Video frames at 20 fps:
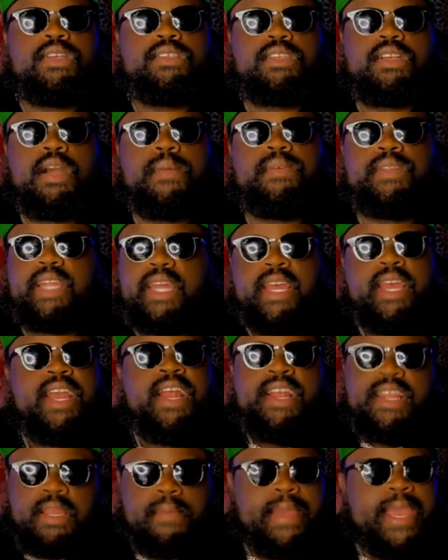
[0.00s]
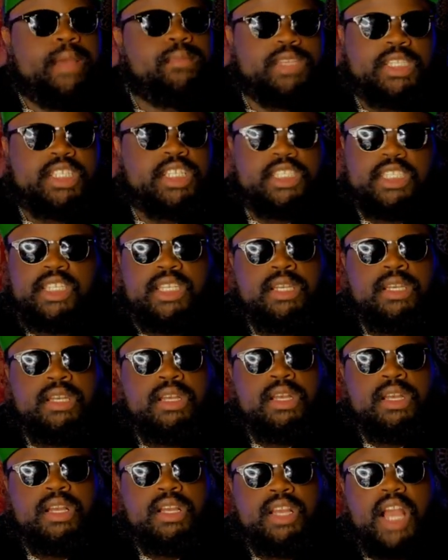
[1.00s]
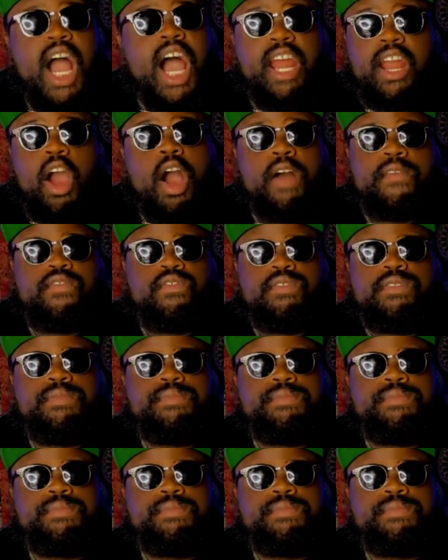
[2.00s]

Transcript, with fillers: a couple that the man was just god awful.